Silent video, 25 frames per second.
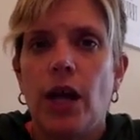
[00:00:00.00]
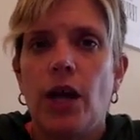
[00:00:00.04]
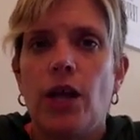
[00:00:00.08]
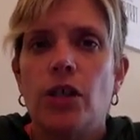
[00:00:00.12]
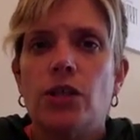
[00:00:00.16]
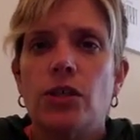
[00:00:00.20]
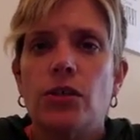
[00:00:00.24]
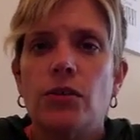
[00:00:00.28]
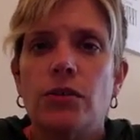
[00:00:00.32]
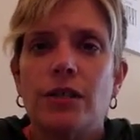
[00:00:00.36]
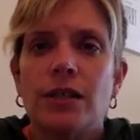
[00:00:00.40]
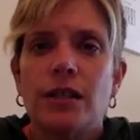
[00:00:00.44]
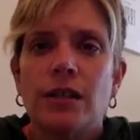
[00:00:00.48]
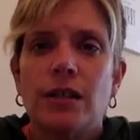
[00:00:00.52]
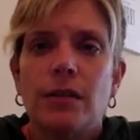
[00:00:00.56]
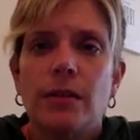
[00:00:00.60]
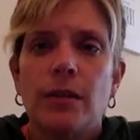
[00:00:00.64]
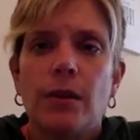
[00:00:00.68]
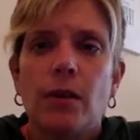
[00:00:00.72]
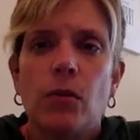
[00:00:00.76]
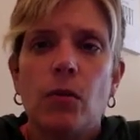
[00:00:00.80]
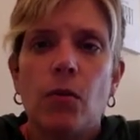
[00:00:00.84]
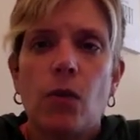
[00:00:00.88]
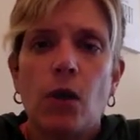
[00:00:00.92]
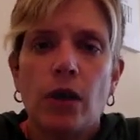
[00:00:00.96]
So it's not
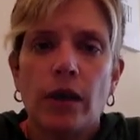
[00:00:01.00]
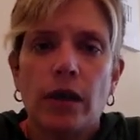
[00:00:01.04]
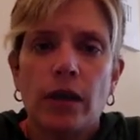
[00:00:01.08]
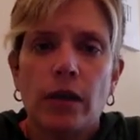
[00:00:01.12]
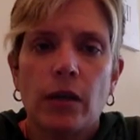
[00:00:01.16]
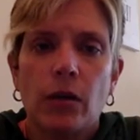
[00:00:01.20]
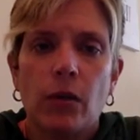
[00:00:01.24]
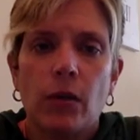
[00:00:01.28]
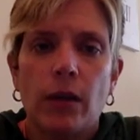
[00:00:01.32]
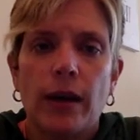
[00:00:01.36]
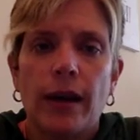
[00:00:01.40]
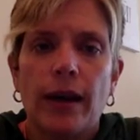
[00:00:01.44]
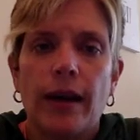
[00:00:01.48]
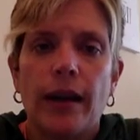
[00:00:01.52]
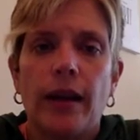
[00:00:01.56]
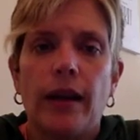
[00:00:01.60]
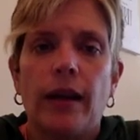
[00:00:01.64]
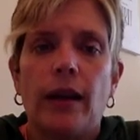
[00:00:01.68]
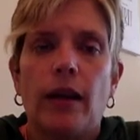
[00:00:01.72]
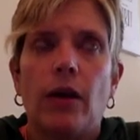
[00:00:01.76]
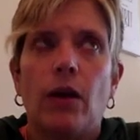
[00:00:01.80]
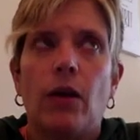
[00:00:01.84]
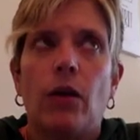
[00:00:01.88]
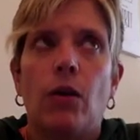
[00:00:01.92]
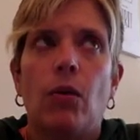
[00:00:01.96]
about walking away
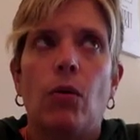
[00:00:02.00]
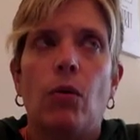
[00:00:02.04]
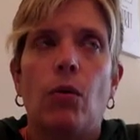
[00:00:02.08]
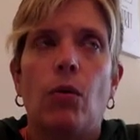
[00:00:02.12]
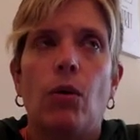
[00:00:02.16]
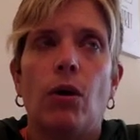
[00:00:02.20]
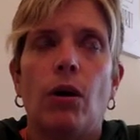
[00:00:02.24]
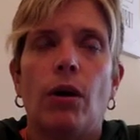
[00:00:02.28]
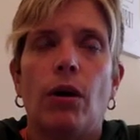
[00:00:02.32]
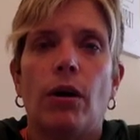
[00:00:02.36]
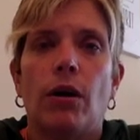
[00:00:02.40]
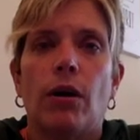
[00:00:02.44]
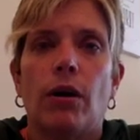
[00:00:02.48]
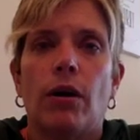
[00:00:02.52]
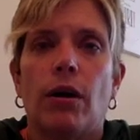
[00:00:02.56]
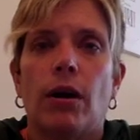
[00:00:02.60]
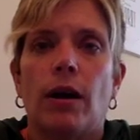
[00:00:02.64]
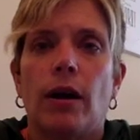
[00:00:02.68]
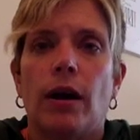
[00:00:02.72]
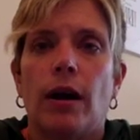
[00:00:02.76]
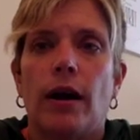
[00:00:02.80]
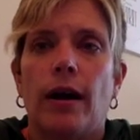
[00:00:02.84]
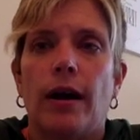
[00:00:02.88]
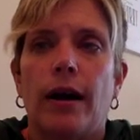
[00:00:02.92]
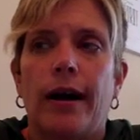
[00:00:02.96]
or
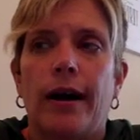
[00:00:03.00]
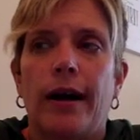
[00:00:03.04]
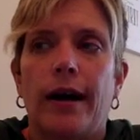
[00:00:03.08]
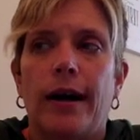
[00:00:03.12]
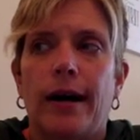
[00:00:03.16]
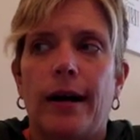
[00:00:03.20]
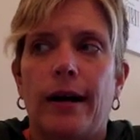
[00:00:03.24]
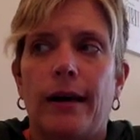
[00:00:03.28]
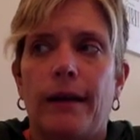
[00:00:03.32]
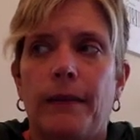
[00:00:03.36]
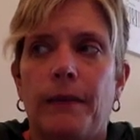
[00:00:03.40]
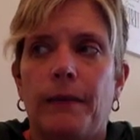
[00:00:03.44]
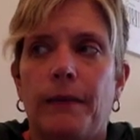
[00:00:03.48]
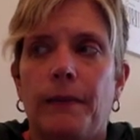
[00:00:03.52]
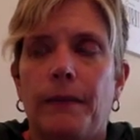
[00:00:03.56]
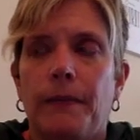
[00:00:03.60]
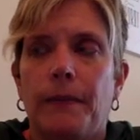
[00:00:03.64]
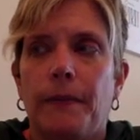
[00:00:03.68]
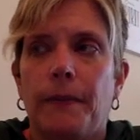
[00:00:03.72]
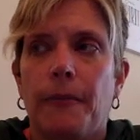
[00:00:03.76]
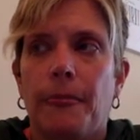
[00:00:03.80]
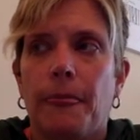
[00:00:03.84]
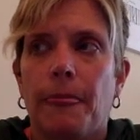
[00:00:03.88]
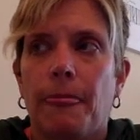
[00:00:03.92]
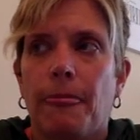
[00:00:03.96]

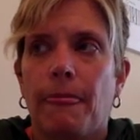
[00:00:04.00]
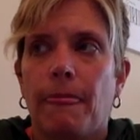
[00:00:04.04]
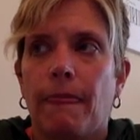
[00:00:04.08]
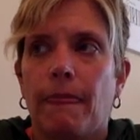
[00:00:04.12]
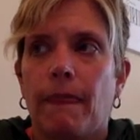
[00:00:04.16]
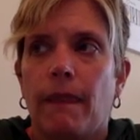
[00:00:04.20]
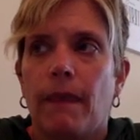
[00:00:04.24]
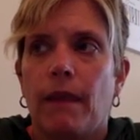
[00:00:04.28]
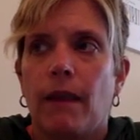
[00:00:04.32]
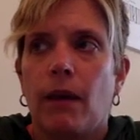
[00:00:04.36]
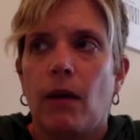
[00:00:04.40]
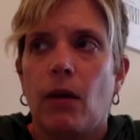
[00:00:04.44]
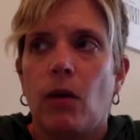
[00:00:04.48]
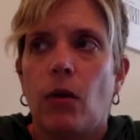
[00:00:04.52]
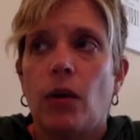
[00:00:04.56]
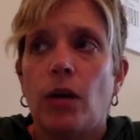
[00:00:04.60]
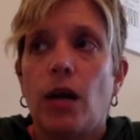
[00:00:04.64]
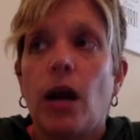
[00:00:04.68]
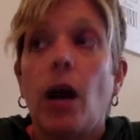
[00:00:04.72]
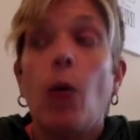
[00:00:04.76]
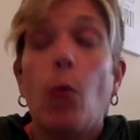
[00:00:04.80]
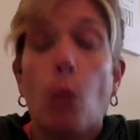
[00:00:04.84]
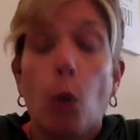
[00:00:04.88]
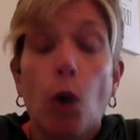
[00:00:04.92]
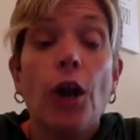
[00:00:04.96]

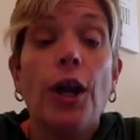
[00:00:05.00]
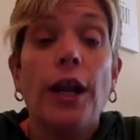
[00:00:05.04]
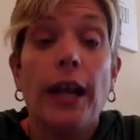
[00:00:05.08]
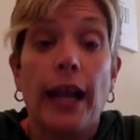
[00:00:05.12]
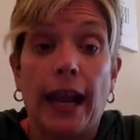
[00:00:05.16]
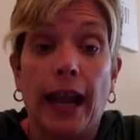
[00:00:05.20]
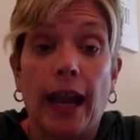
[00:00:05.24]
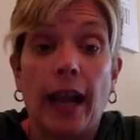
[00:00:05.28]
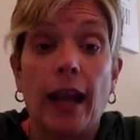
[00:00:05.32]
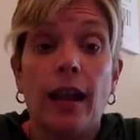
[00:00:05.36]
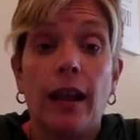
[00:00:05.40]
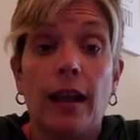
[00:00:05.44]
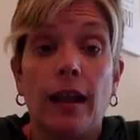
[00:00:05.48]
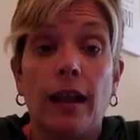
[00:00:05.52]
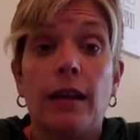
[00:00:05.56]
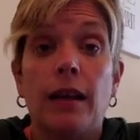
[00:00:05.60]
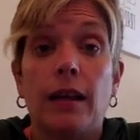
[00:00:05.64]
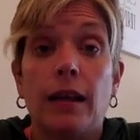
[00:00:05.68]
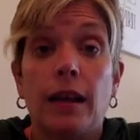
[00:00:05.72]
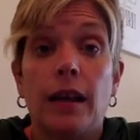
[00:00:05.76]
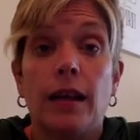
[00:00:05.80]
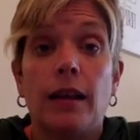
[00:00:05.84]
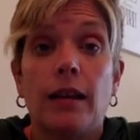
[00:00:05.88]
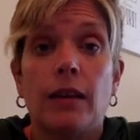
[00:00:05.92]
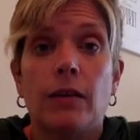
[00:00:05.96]
not working
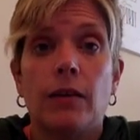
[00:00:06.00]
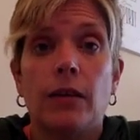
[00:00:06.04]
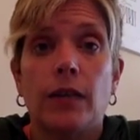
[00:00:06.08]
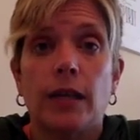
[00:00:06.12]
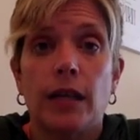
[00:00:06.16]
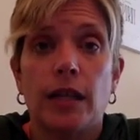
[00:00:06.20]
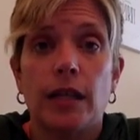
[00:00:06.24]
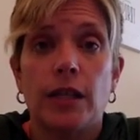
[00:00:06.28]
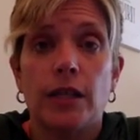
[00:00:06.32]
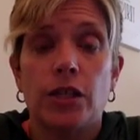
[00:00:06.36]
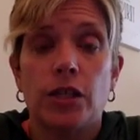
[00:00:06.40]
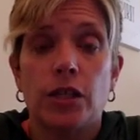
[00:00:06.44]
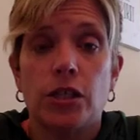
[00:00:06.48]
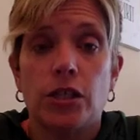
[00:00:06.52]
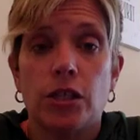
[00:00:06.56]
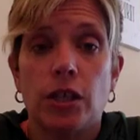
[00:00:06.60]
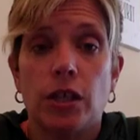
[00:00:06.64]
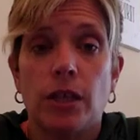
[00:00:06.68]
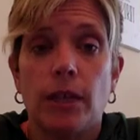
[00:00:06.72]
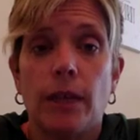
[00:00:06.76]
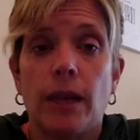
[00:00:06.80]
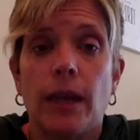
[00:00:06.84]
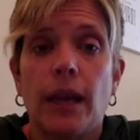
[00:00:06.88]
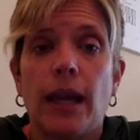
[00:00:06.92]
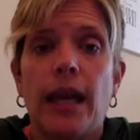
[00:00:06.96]
in a relationship.
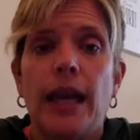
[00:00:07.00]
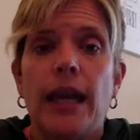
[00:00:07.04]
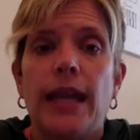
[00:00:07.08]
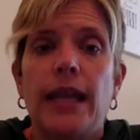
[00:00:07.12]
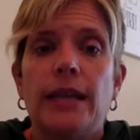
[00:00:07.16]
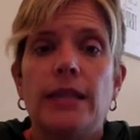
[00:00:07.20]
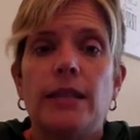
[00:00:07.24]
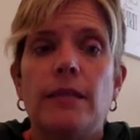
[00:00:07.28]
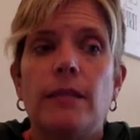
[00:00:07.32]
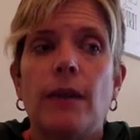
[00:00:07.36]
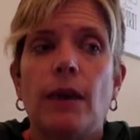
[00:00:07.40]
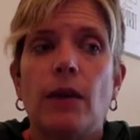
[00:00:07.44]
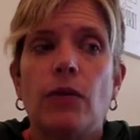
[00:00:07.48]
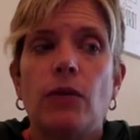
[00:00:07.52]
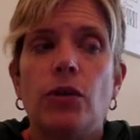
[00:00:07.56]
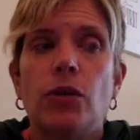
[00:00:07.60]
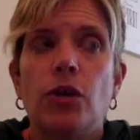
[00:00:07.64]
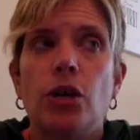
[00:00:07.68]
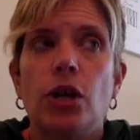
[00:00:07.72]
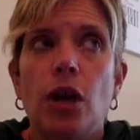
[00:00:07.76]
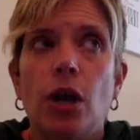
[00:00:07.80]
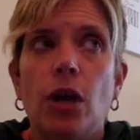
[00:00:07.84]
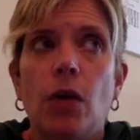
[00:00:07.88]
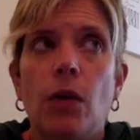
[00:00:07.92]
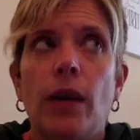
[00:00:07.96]
It's about
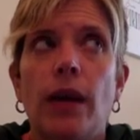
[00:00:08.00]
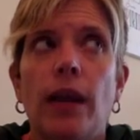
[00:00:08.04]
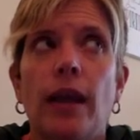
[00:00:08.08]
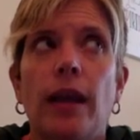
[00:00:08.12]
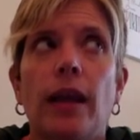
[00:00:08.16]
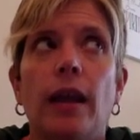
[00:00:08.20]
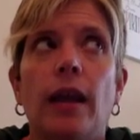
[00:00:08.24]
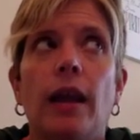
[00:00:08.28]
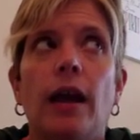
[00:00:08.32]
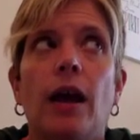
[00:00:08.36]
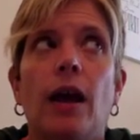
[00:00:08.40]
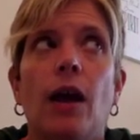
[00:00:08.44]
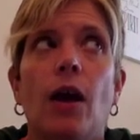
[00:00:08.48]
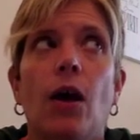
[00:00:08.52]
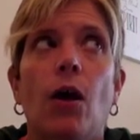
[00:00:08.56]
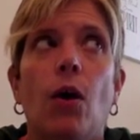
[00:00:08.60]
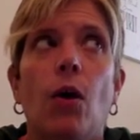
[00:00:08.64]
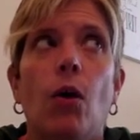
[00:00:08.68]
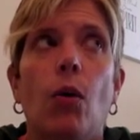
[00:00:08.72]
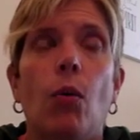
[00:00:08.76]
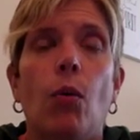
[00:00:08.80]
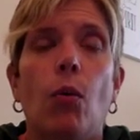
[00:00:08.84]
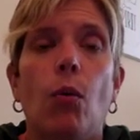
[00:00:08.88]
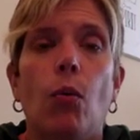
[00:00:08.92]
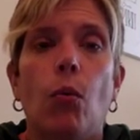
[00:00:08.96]
knowing
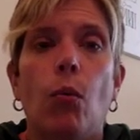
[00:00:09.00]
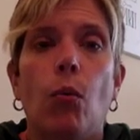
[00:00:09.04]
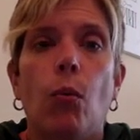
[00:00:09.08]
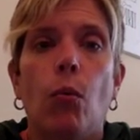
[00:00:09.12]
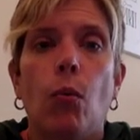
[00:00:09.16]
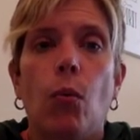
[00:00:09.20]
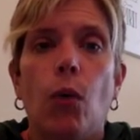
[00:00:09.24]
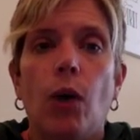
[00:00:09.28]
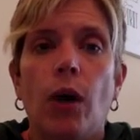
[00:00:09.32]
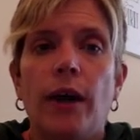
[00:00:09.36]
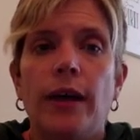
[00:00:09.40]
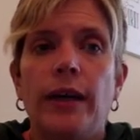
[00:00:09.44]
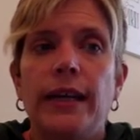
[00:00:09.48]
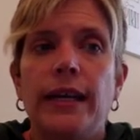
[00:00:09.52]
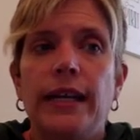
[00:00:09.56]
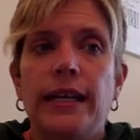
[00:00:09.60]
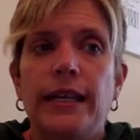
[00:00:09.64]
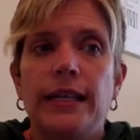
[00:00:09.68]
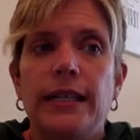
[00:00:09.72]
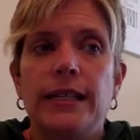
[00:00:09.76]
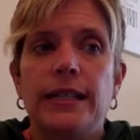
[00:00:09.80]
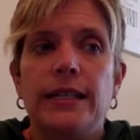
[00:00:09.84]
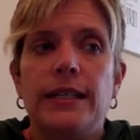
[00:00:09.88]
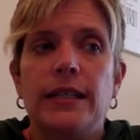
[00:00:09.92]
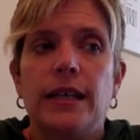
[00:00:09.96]
what
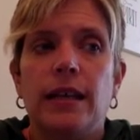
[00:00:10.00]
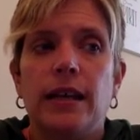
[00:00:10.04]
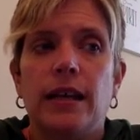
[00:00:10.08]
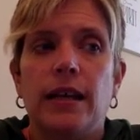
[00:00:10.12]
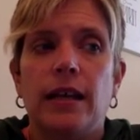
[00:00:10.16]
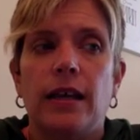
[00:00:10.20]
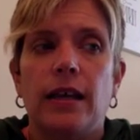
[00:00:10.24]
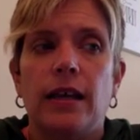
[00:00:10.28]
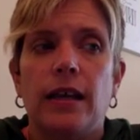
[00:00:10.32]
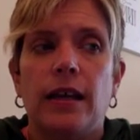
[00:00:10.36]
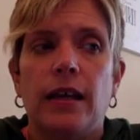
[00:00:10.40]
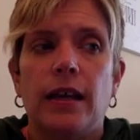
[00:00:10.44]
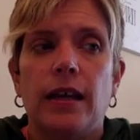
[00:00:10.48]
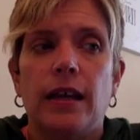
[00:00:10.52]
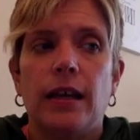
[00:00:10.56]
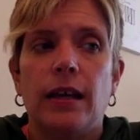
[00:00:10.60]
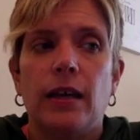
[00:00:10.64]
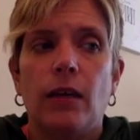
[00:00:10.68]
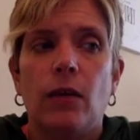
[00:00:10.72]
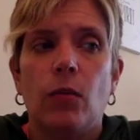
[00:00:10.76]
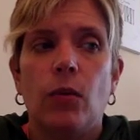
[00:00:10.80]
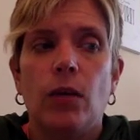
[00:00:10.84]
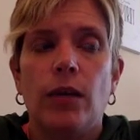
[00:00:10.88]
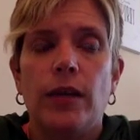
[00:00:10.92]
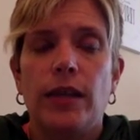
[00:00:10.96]
is
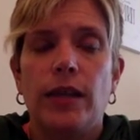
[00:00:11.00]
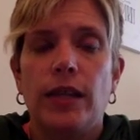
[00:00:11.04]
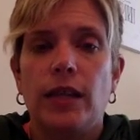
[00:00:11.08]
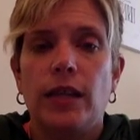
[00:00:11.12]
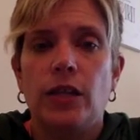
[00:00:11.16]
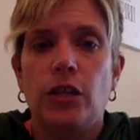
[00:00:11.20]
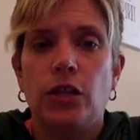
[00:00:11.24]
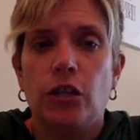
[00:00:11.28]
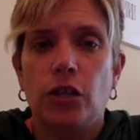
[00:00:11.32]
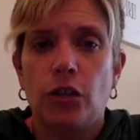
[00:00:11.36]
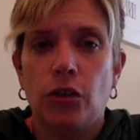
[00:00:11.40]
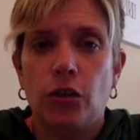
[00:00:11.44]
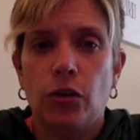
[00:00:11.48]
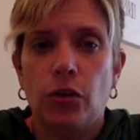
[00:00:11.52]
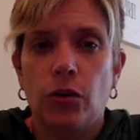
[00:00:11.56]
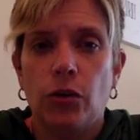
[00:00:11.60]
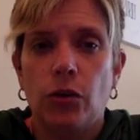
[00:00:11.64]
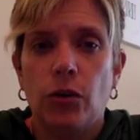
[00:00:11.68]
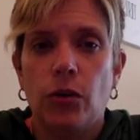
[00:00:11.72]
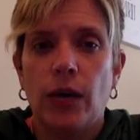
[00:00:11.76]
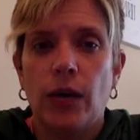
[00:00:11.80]
within you,